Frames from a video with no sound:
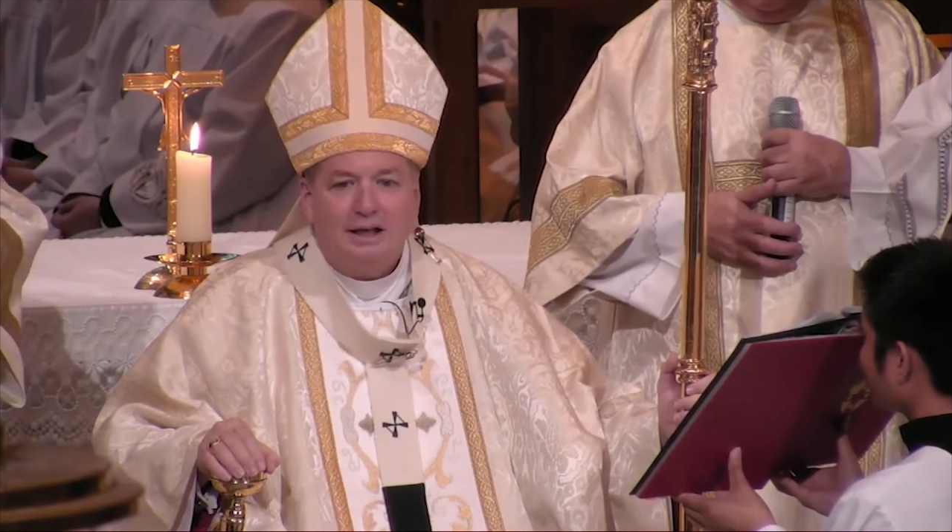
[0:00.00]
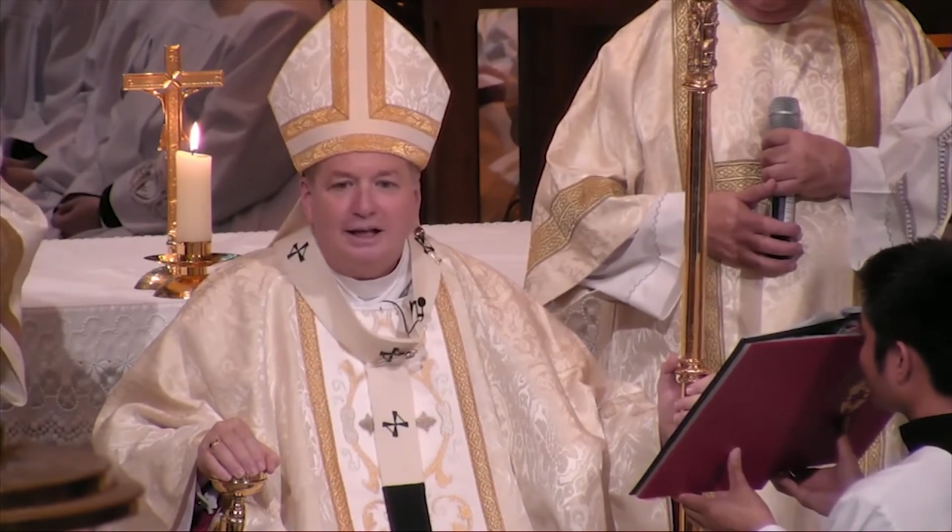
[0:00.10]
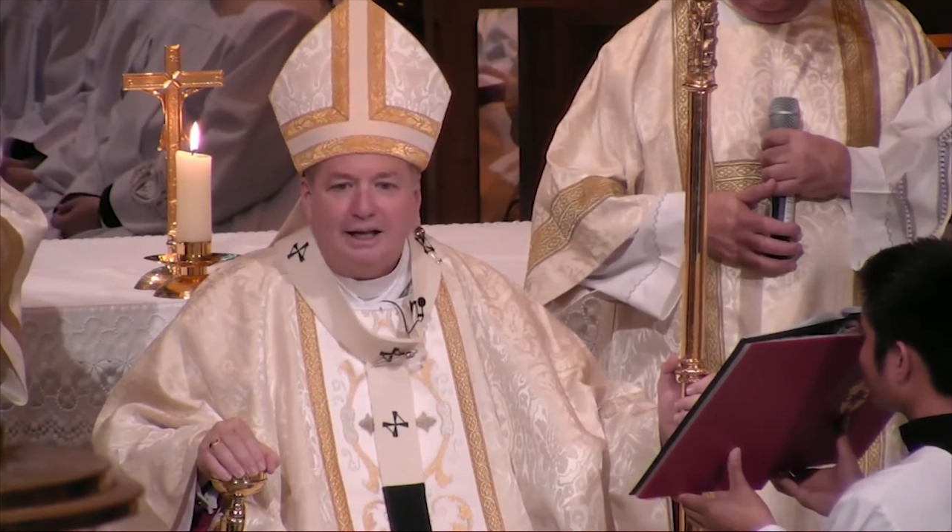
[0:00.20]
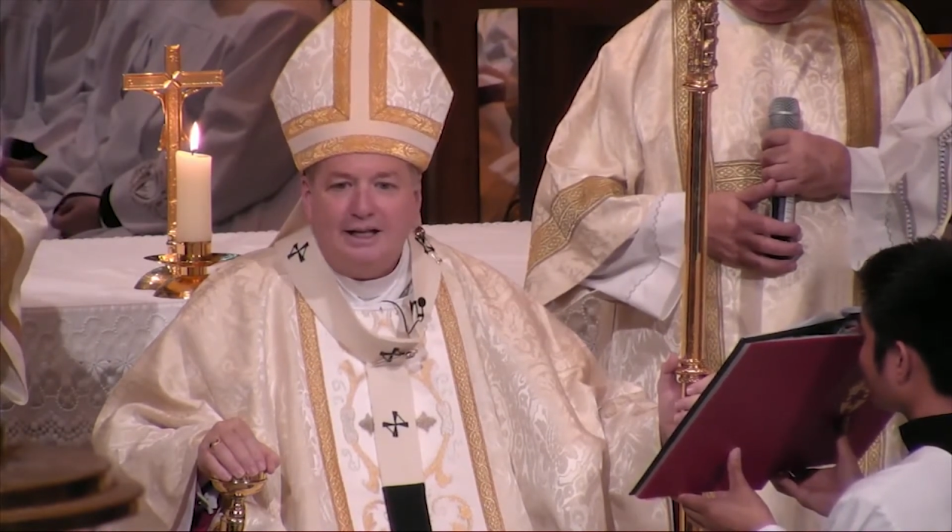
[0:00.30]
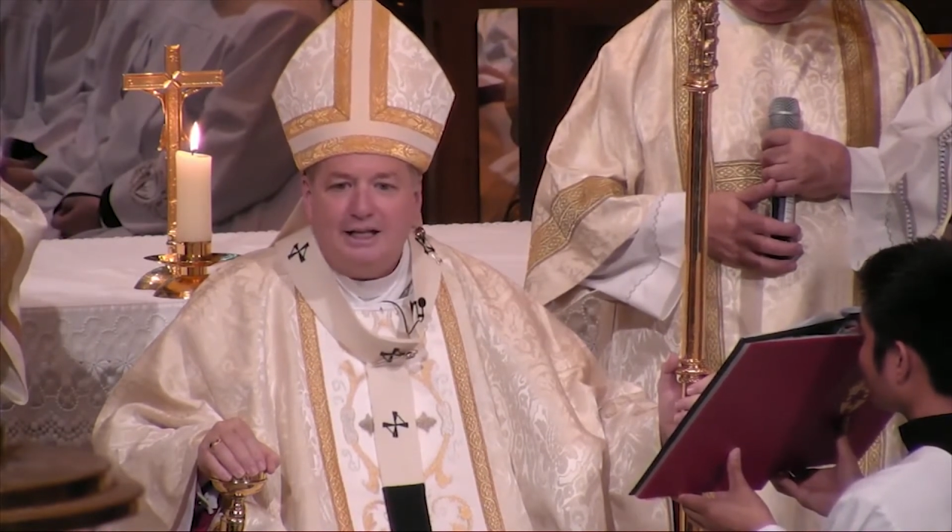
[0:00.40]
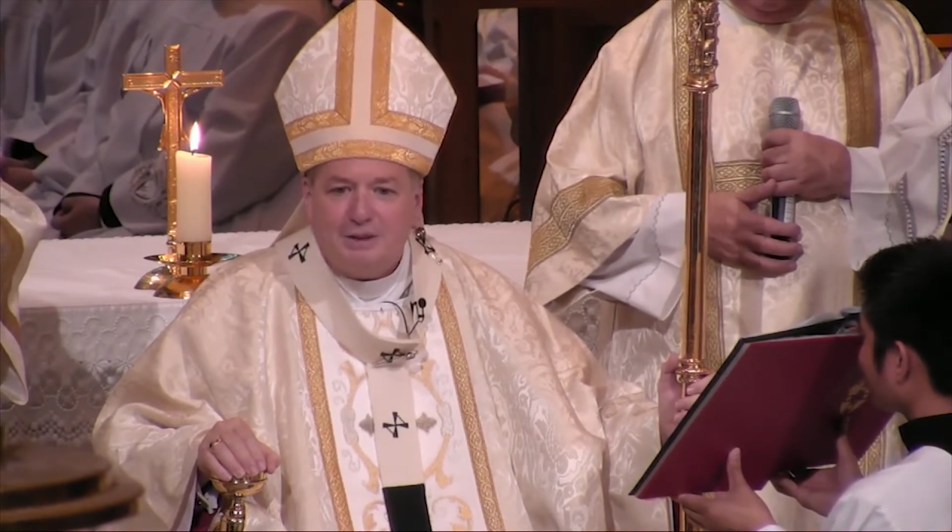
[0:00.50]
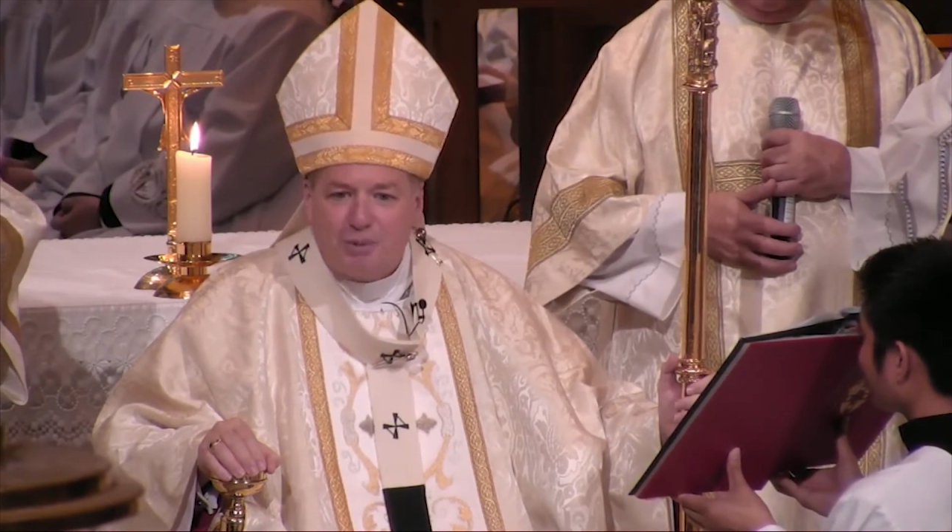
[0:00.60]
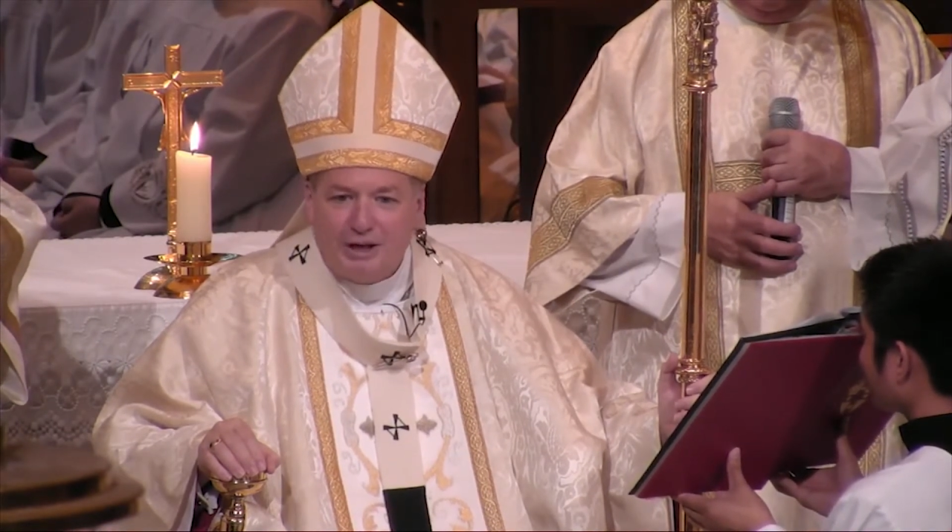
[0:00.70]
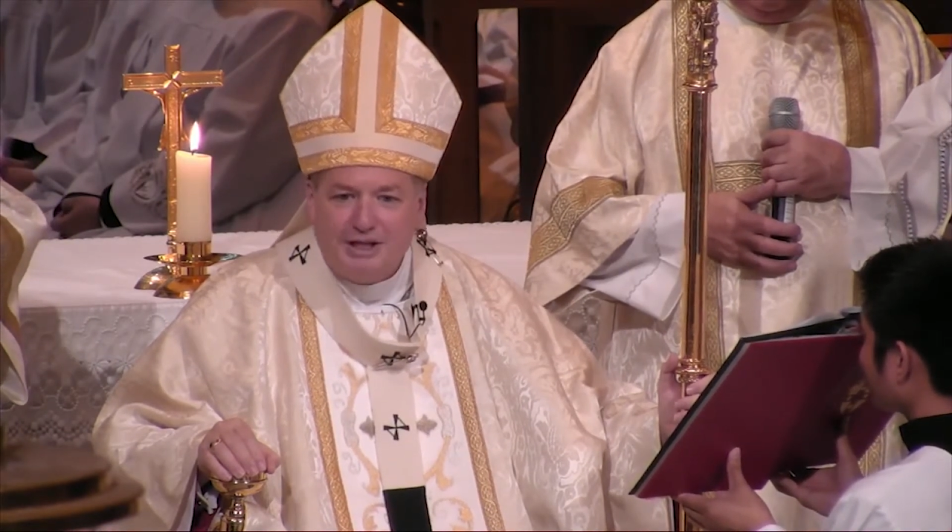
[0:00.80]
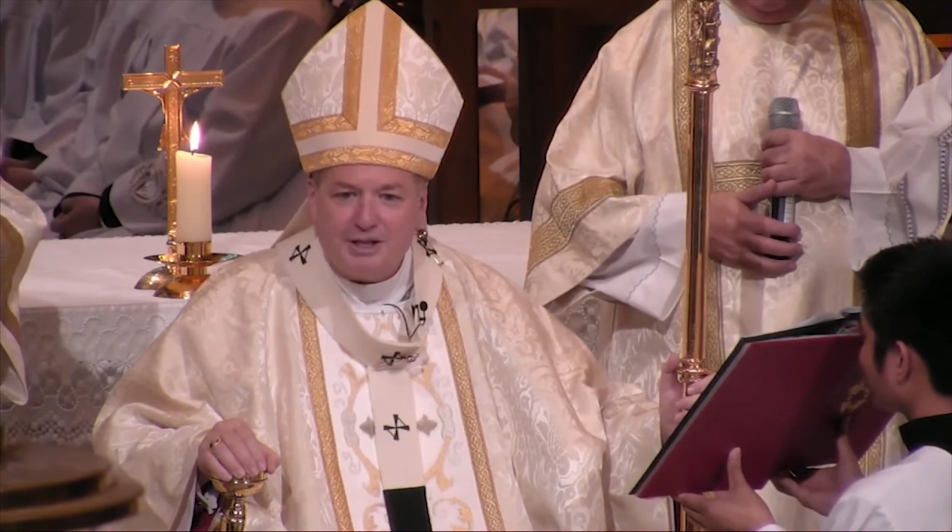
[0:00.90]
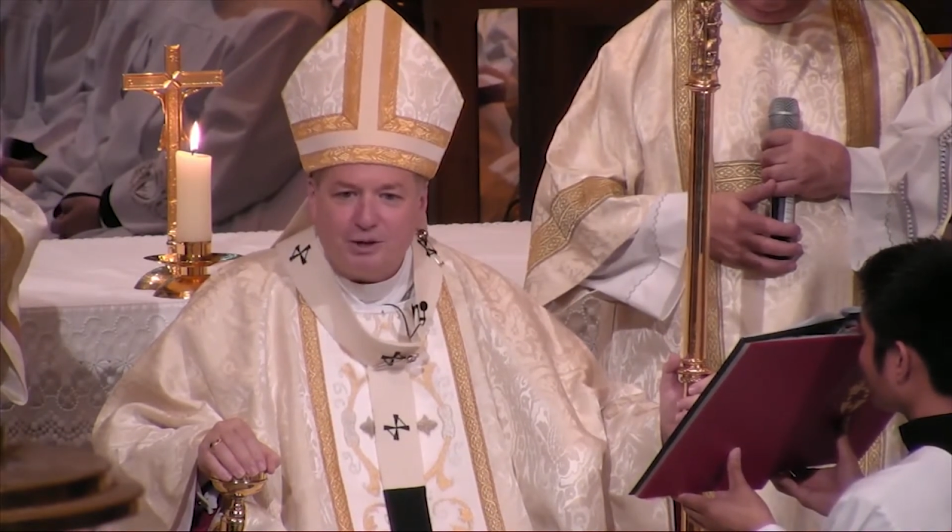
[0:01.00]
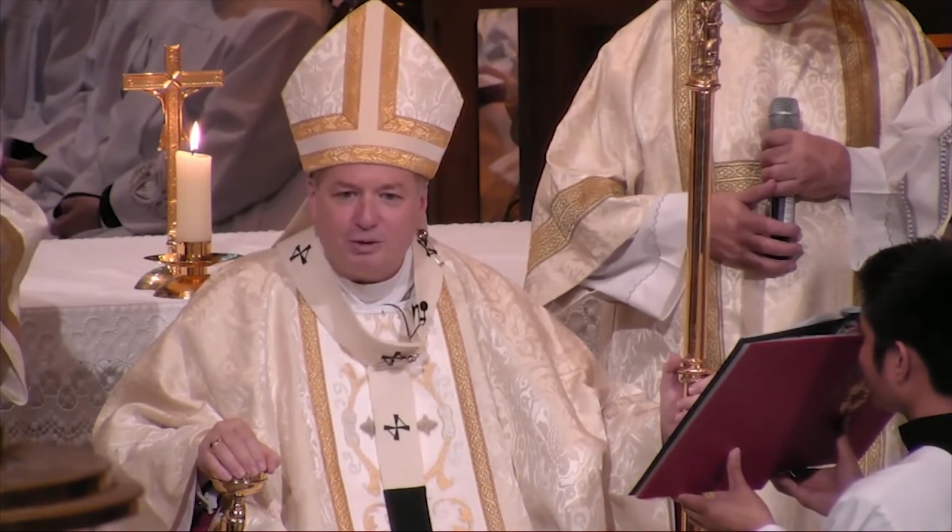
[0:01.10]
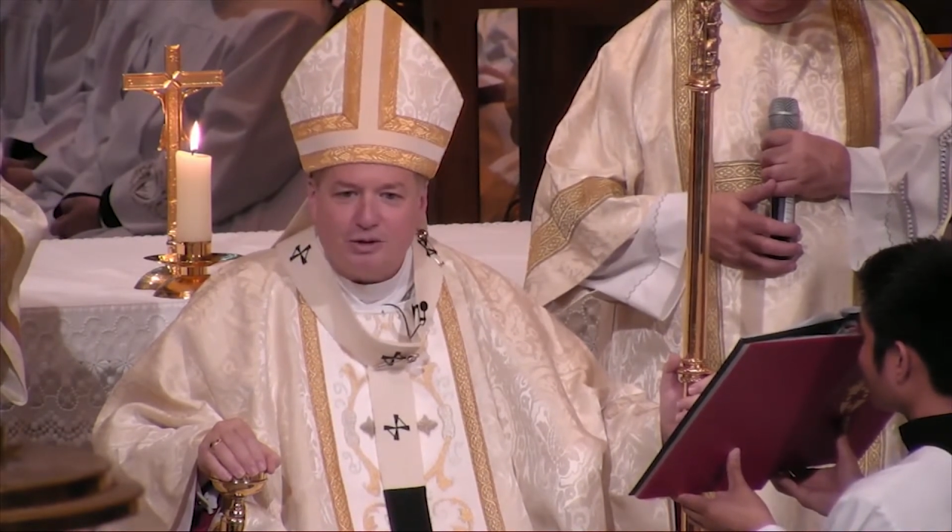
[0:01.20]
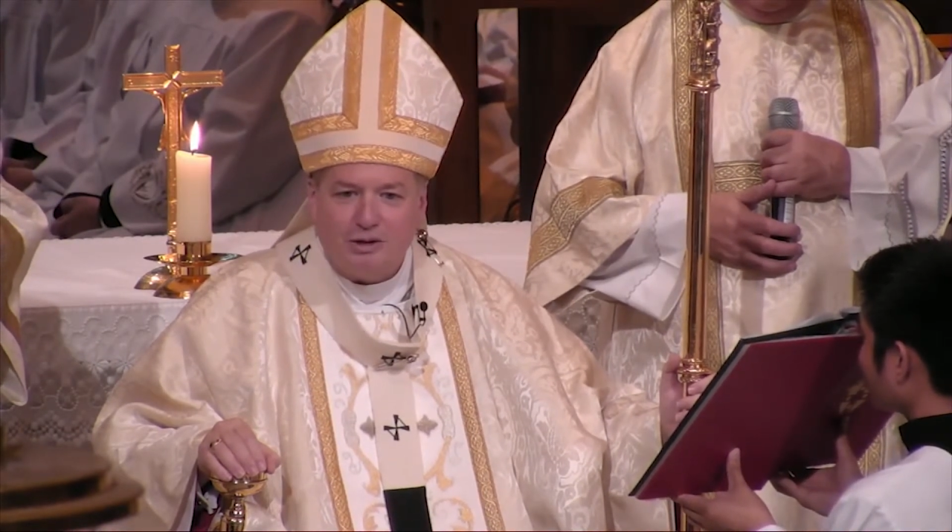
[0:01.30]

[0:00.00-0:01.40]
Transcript: In his priesthood,